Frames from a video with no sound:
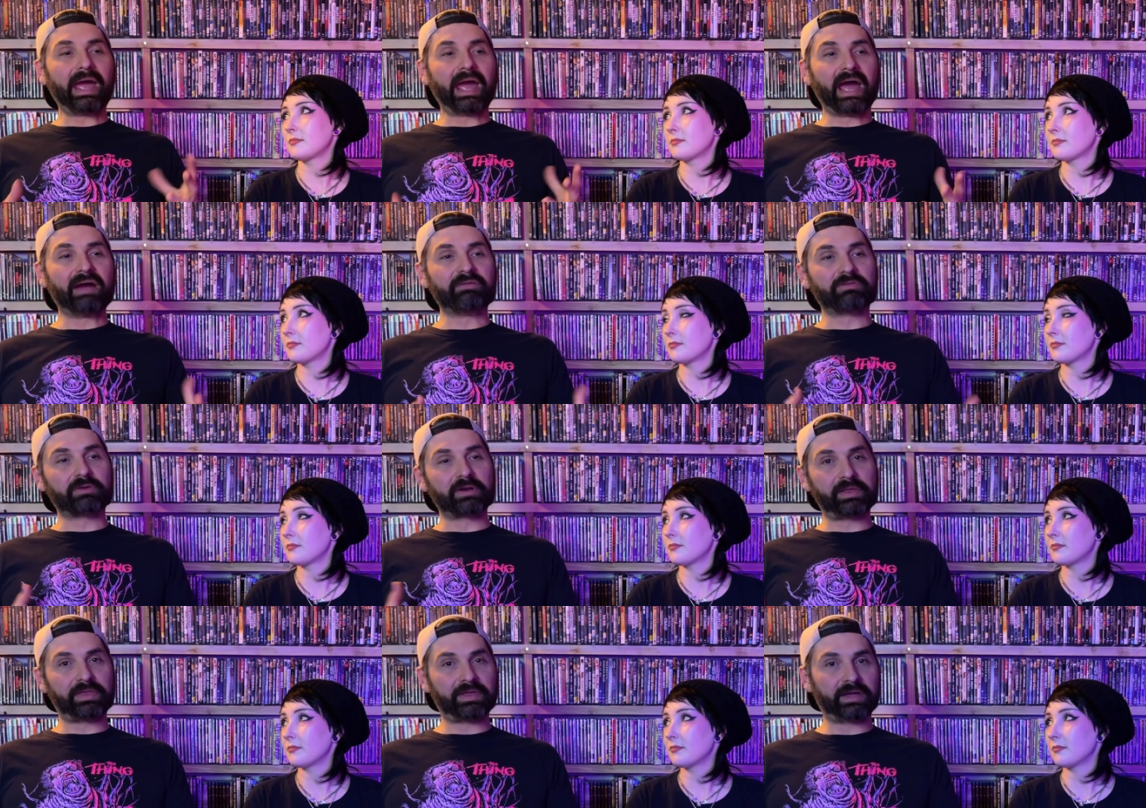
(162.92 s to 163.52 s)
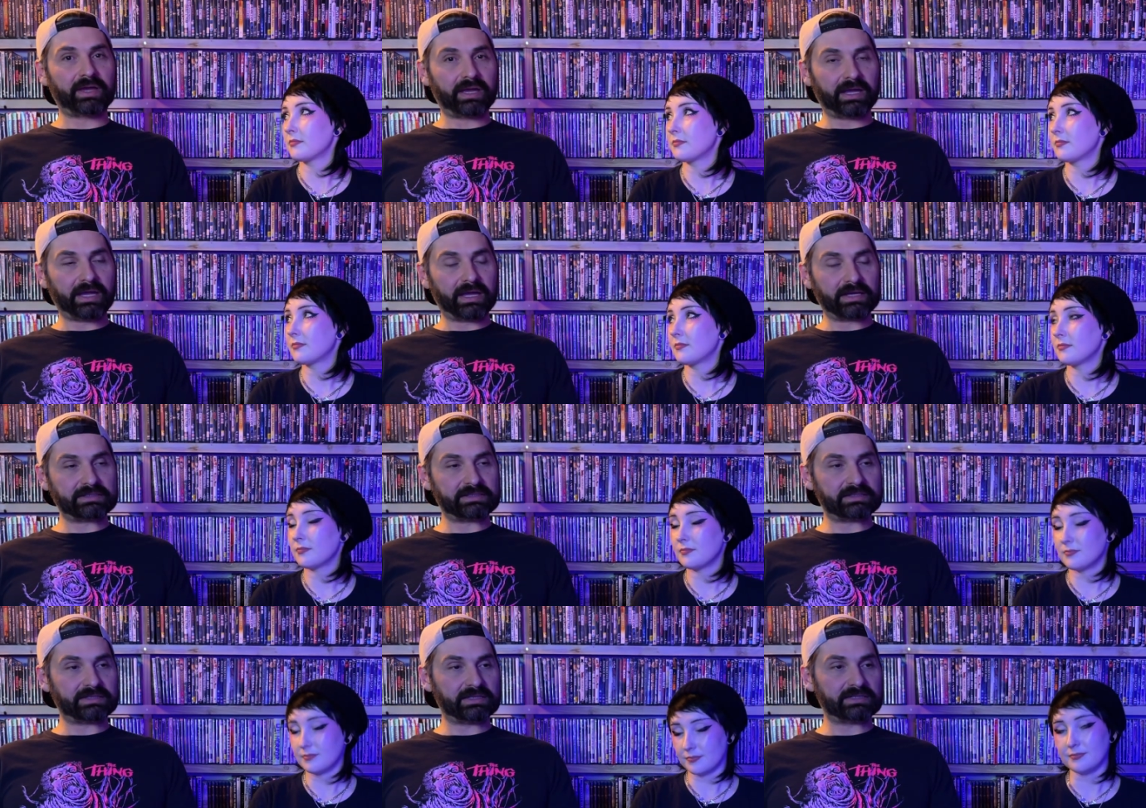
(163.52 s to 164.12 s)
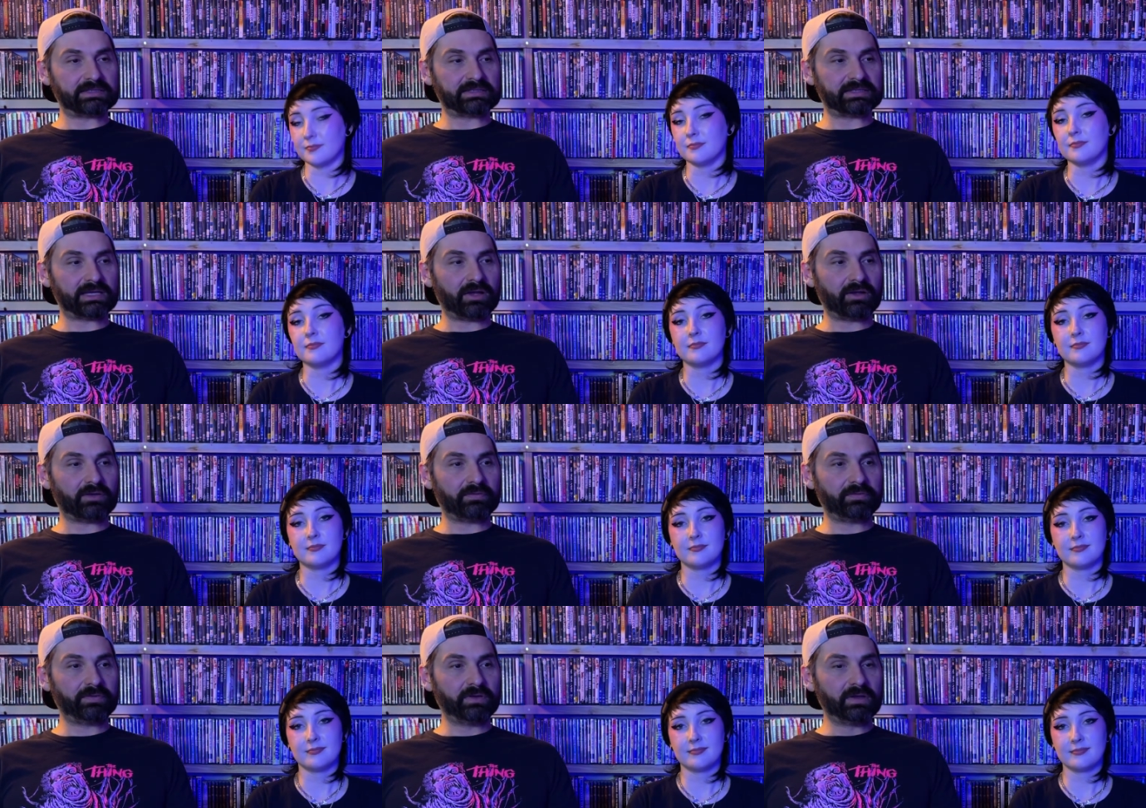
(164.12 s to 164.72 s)
Speaker 1: everything against mm-hmm.
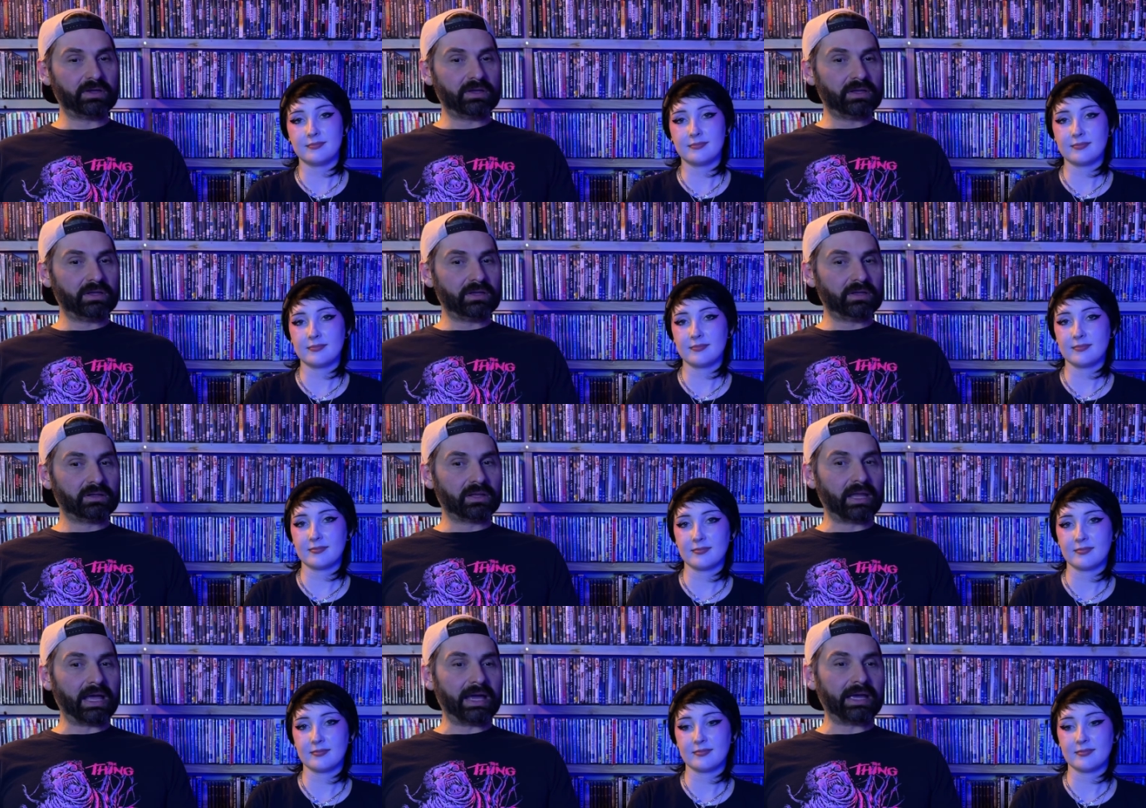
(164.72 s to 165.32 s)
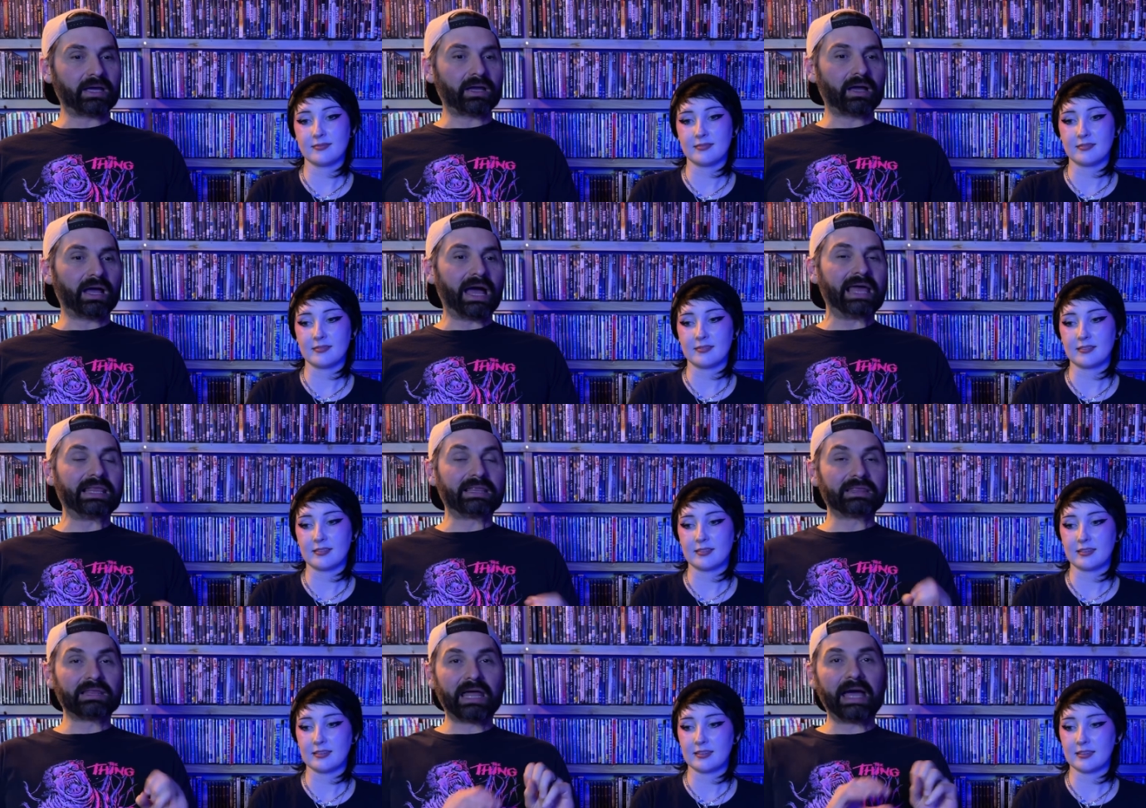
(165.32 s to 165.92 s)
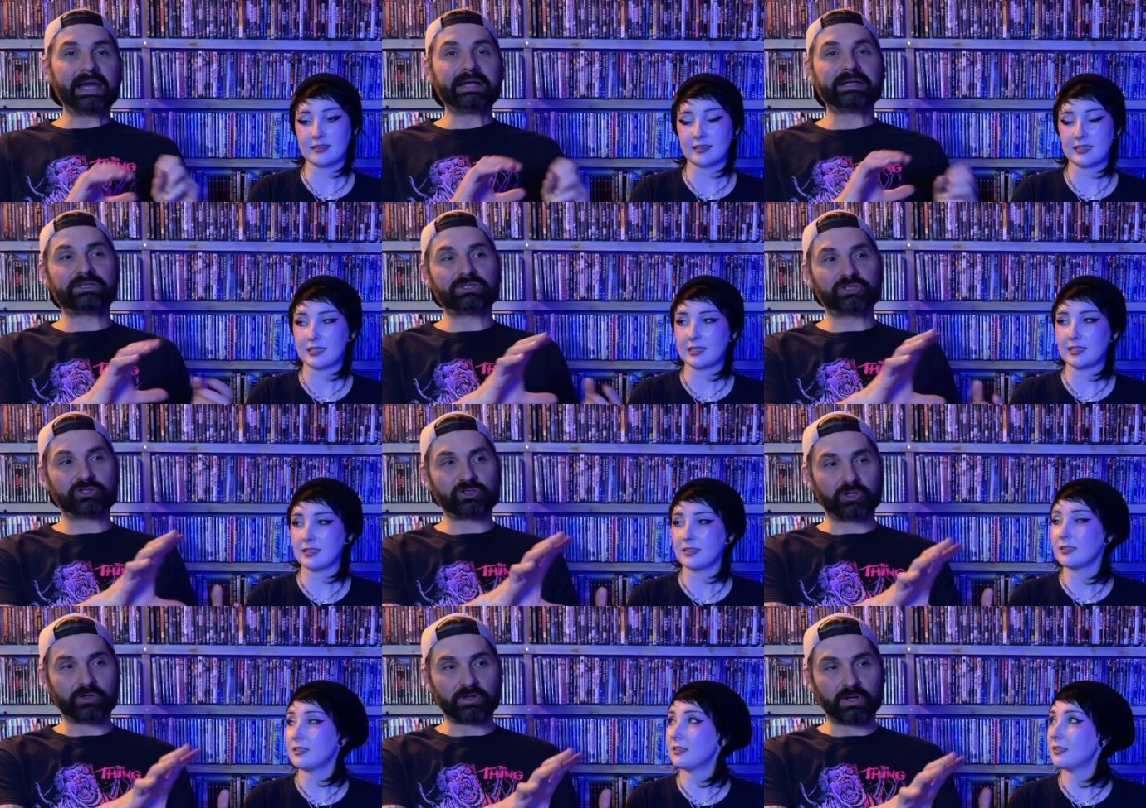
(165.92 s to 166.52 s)
itself. Mm like I liked
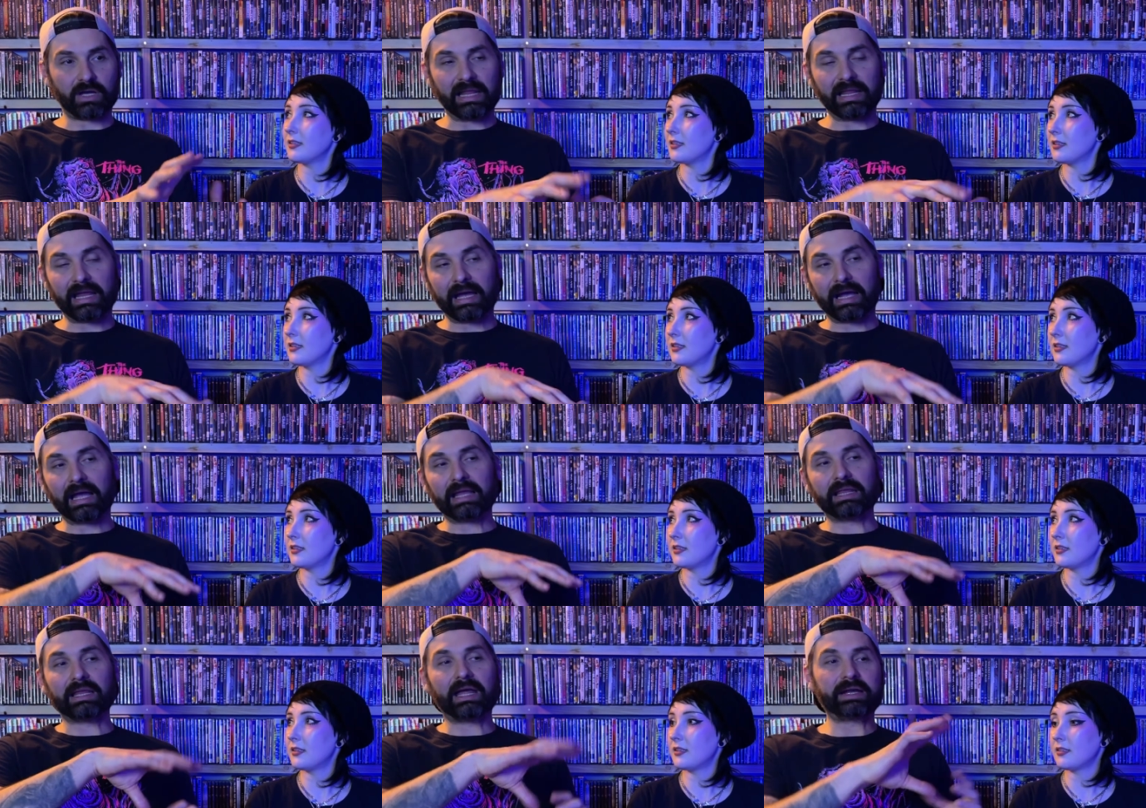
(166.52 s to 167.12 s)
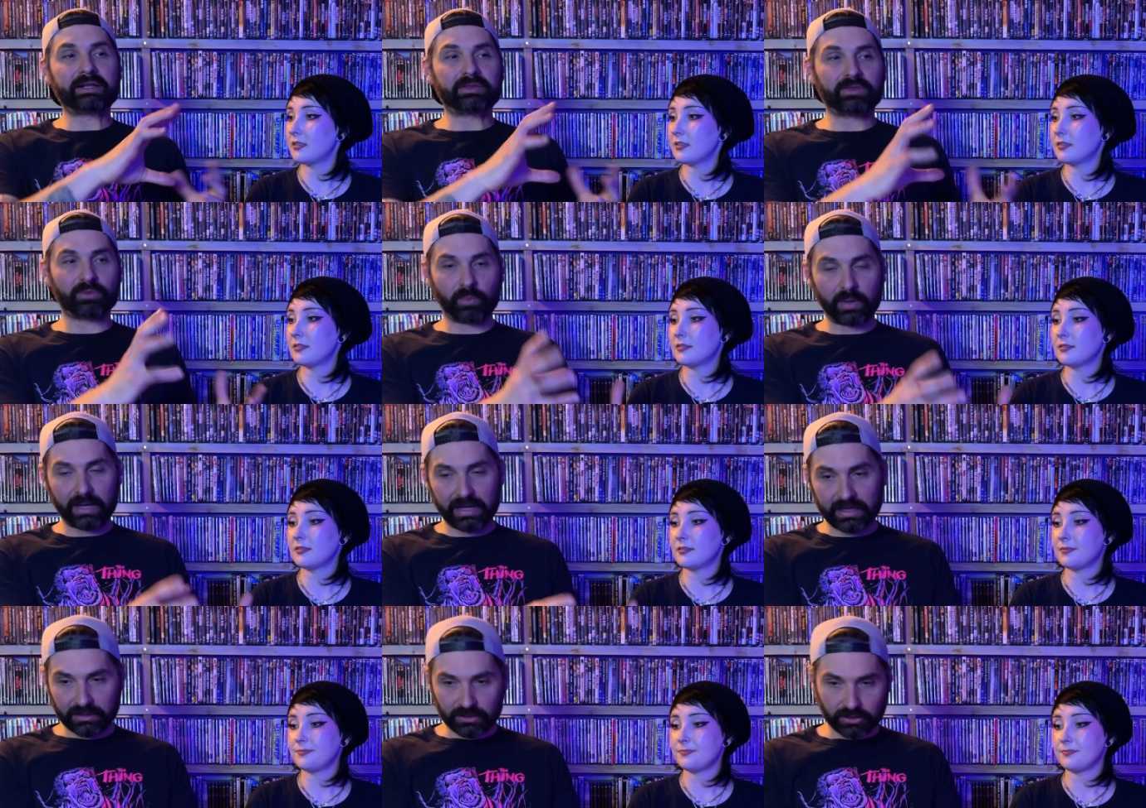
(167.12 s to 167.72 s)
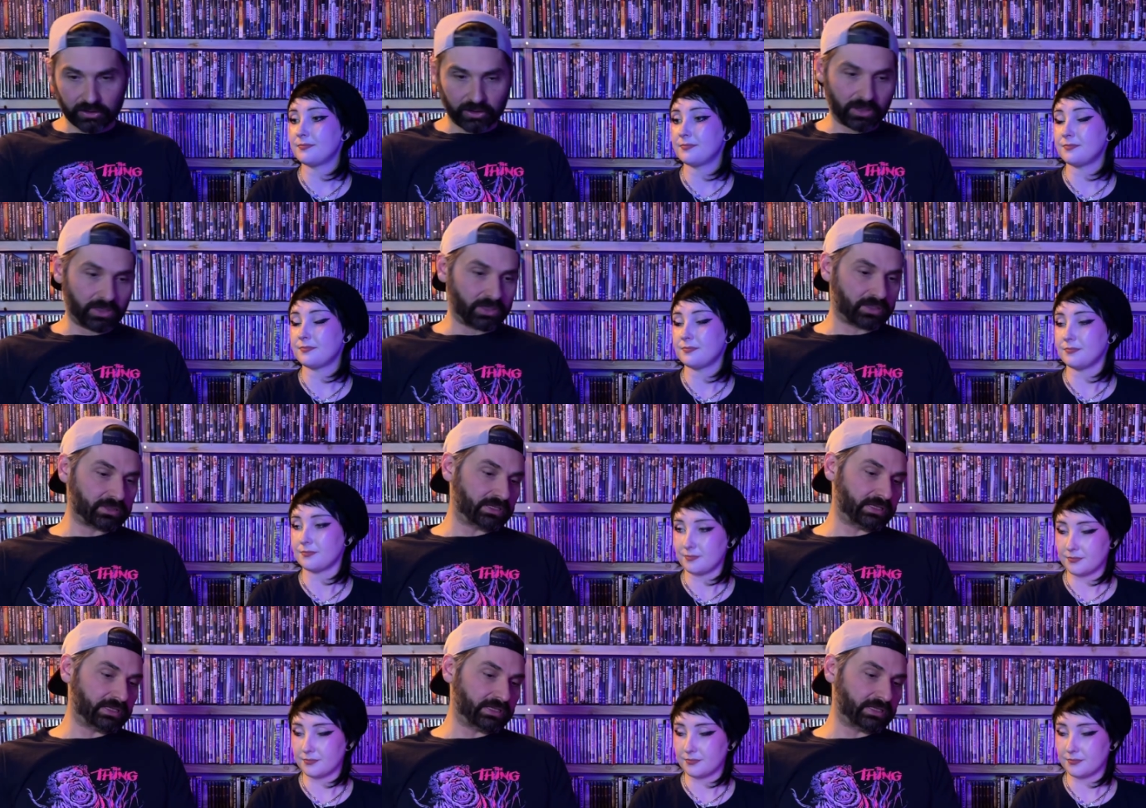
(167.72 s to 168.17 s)
I like I liked the way it looked.